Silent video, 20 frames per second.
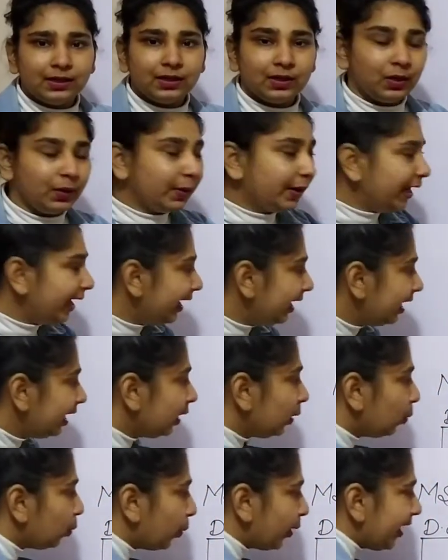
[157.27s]

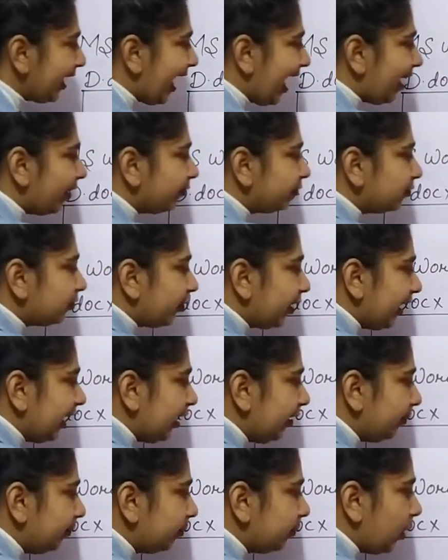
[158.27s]
Okay, we have
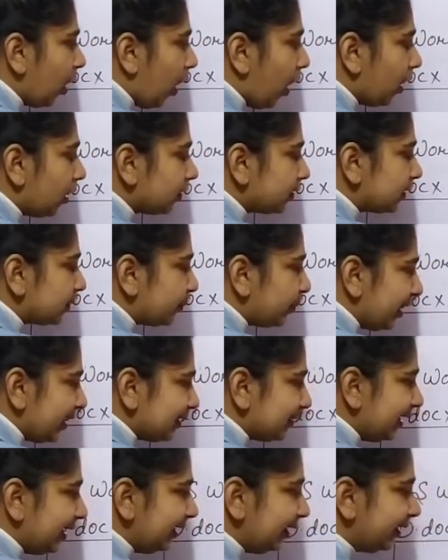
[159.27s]
3 blocks
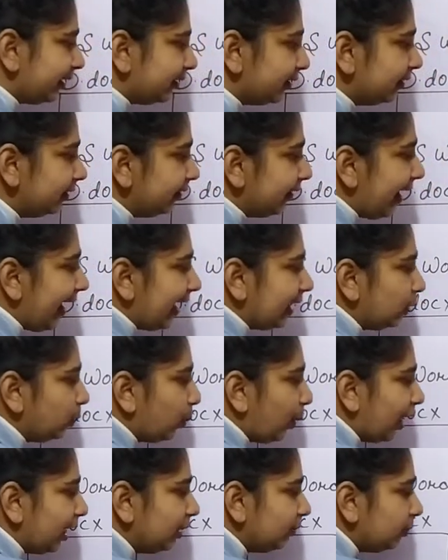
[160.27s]
present here and
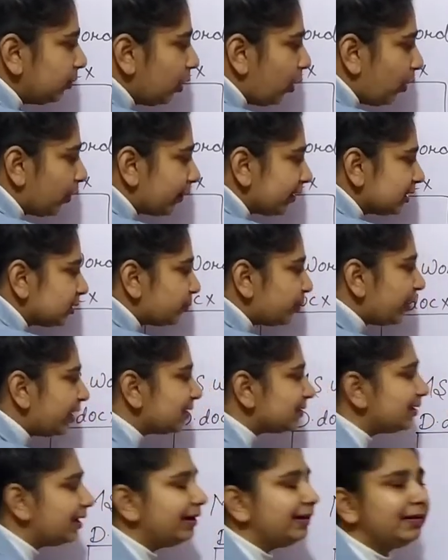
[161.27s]
1 block is
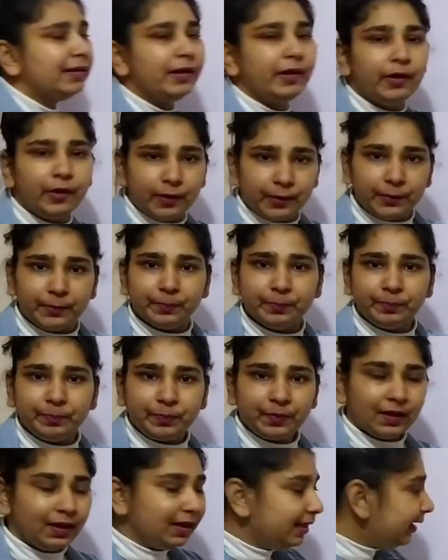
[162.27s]
present here.
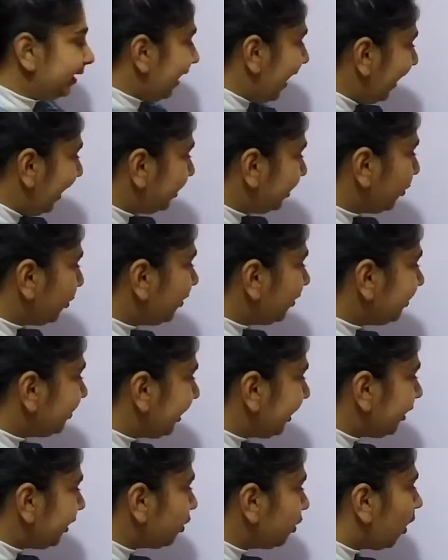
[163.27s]
And your
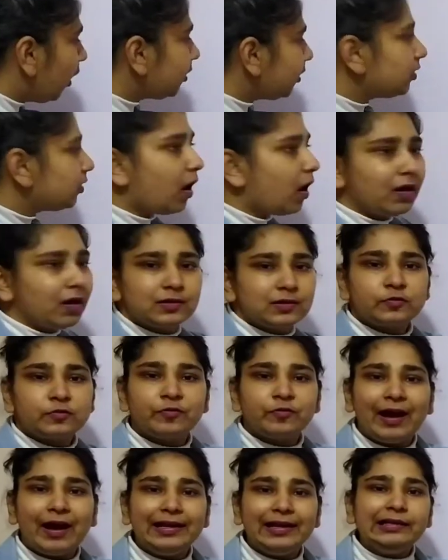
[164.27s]

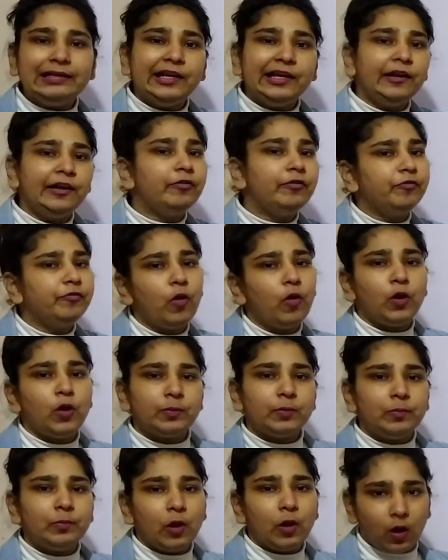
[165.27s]
d.docs file needs
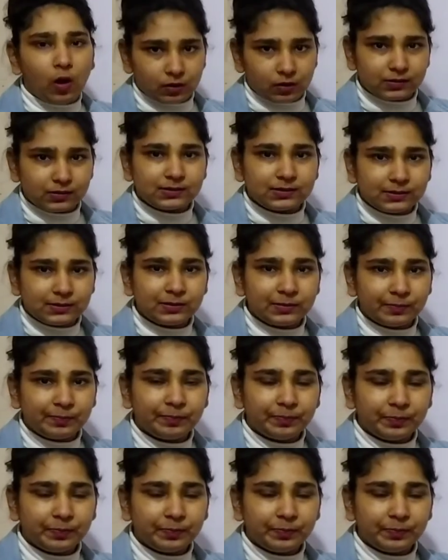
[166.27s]
4 blocks.